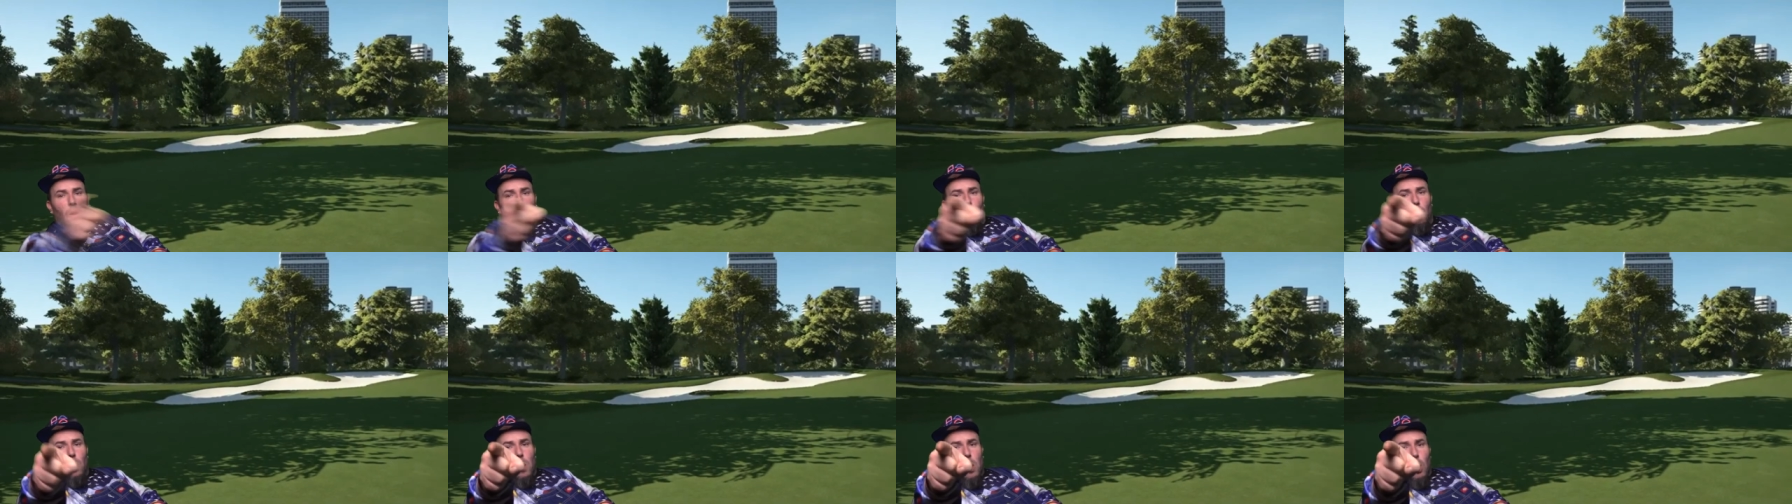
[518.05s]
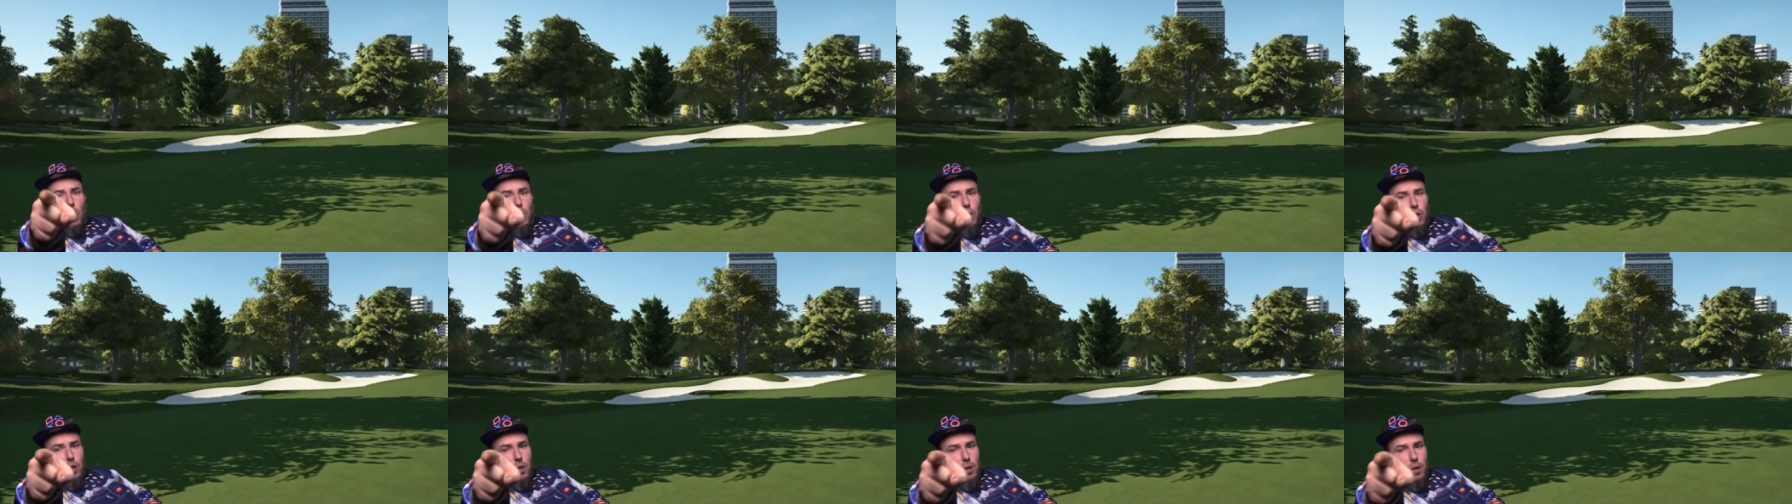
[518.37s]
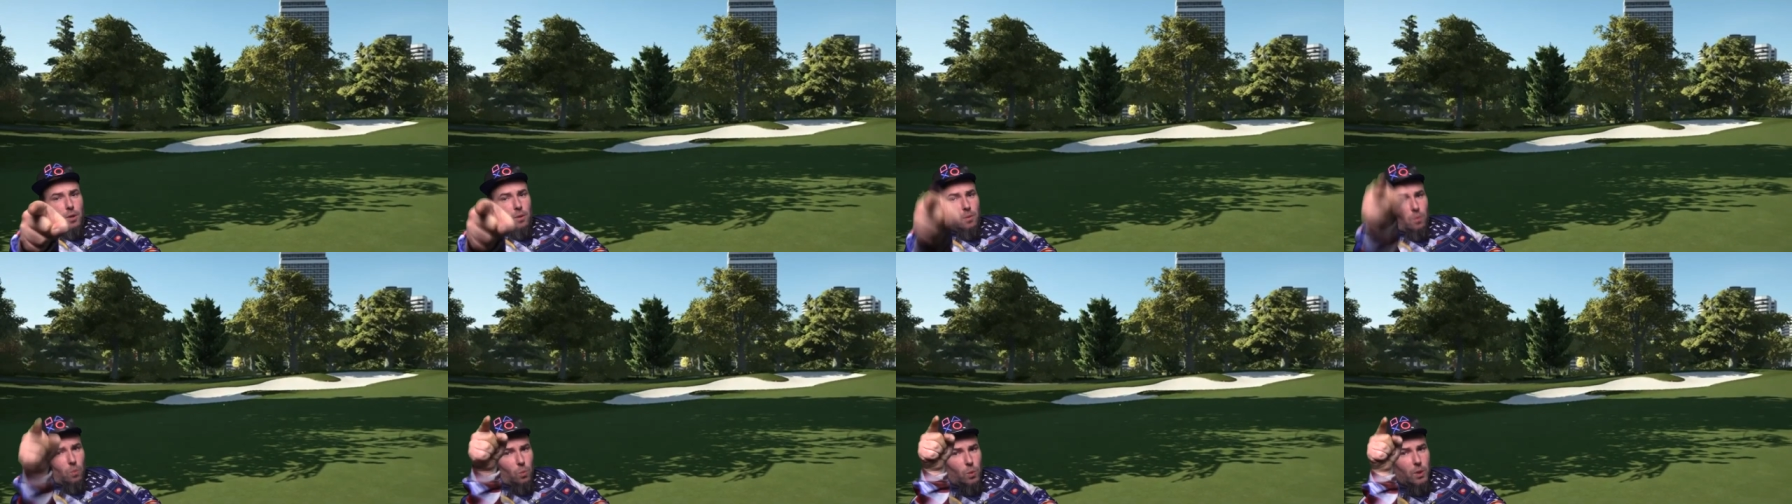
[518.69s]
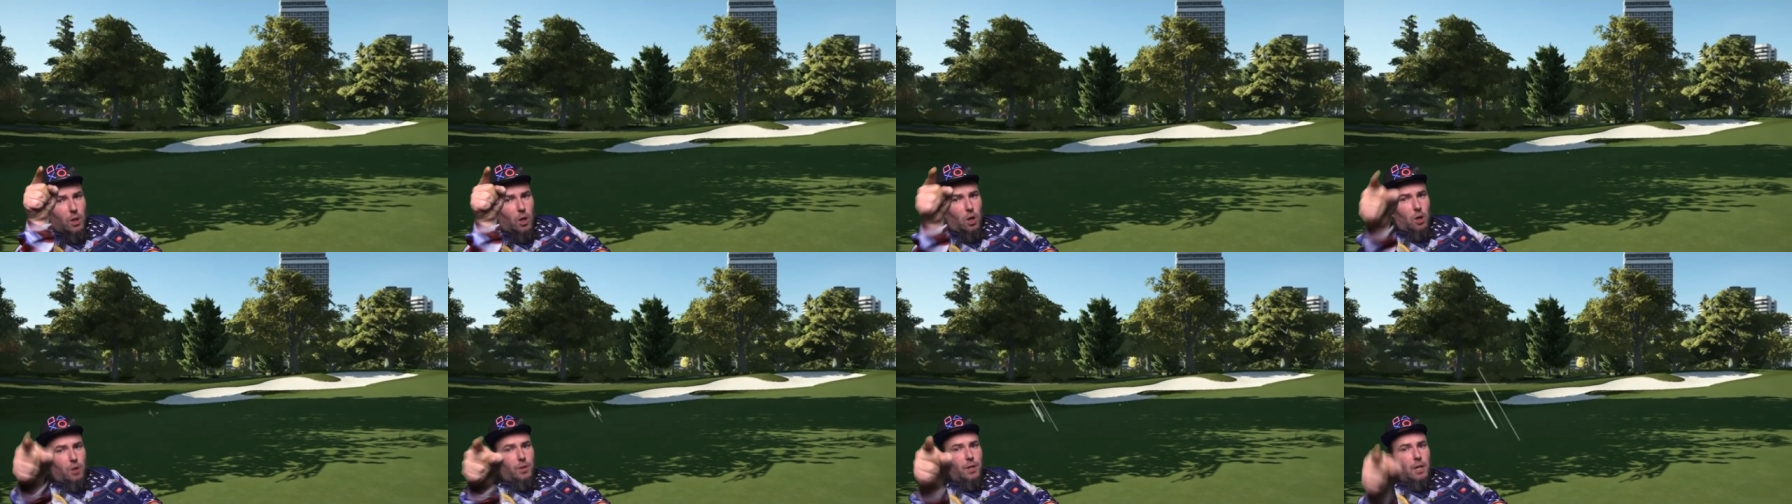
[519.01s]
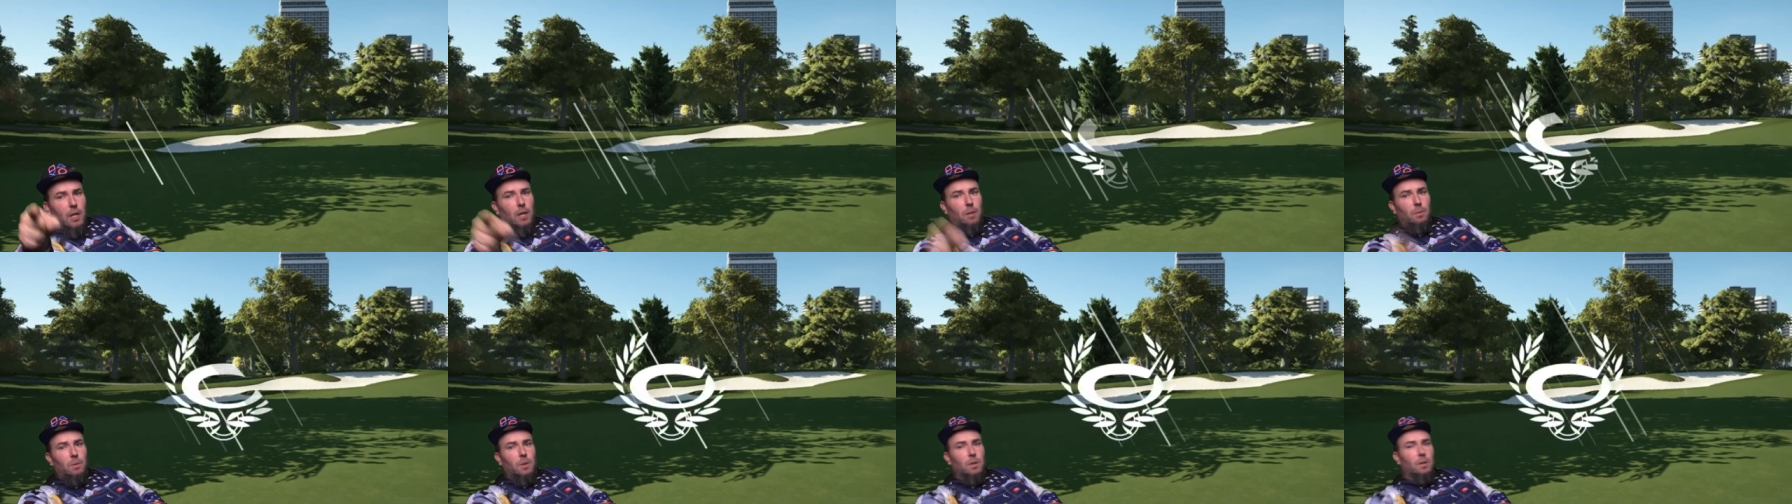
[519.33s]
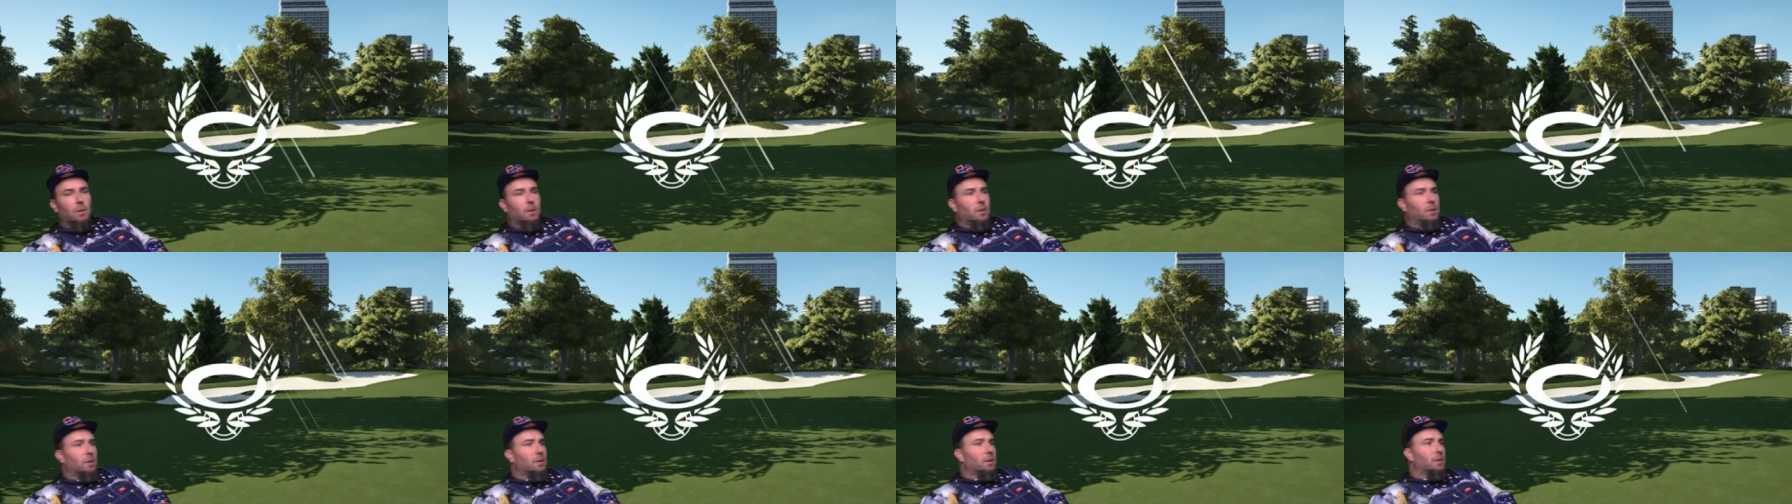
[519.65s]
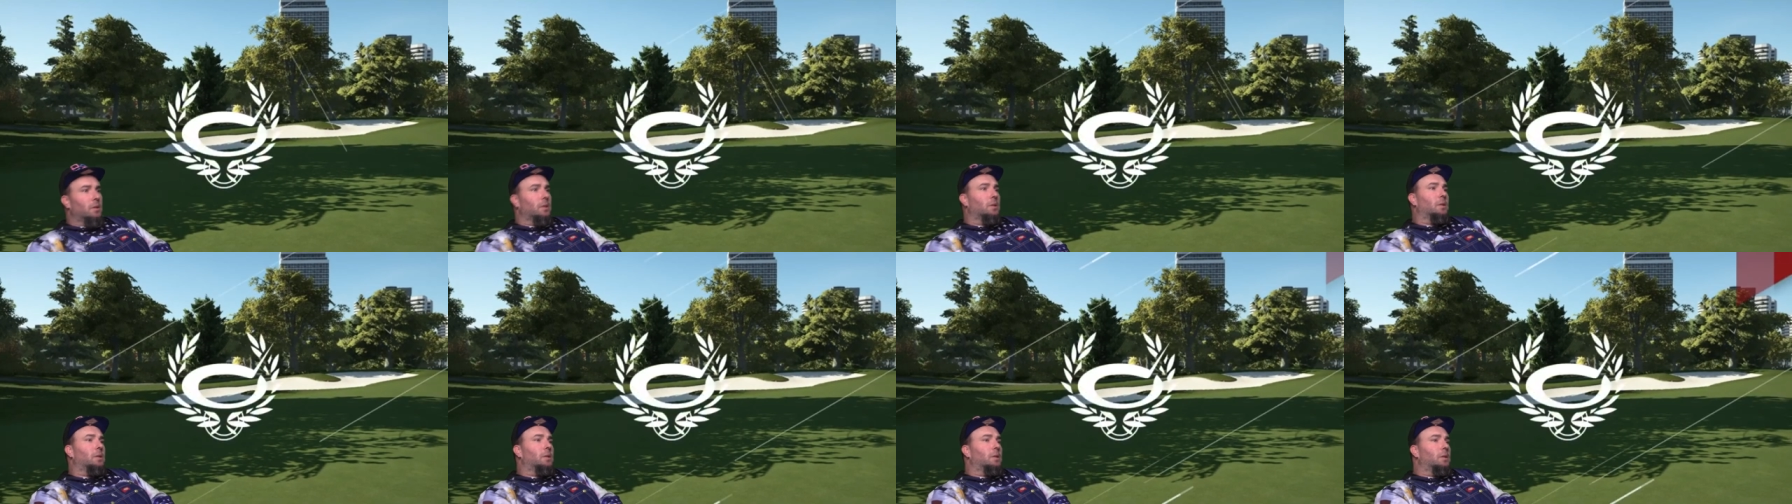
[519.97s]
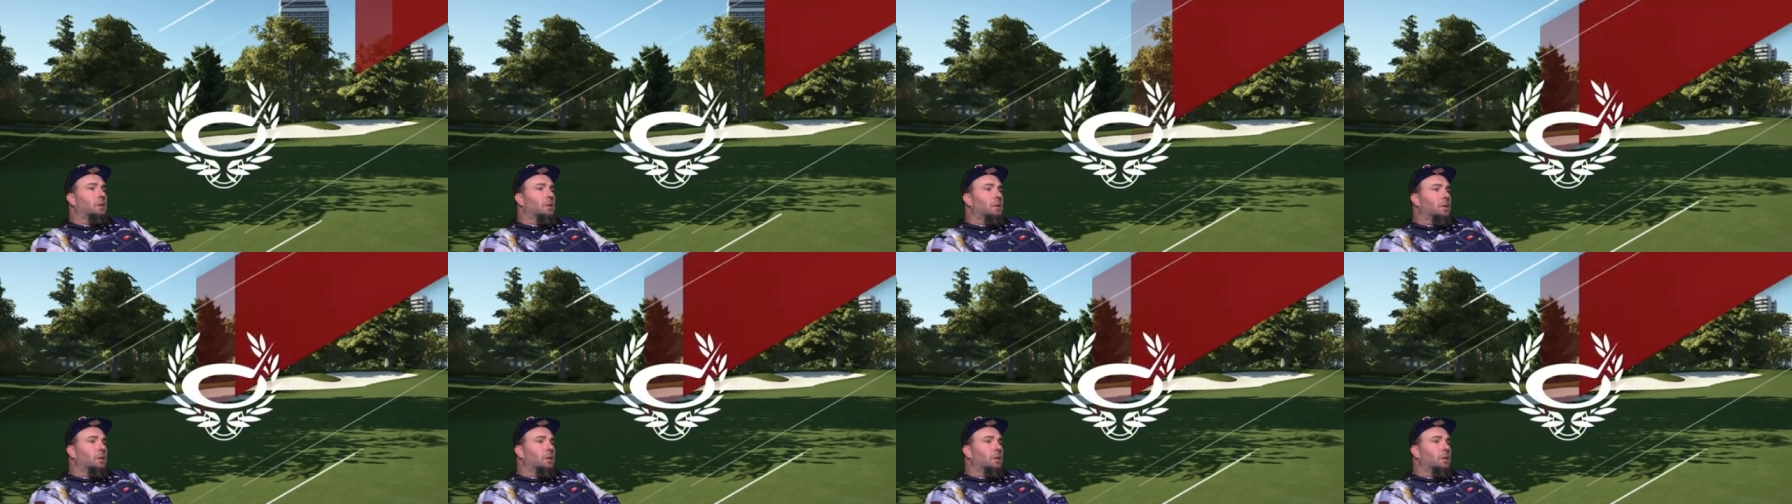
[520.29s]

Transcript: We are good. We are damn good. One of the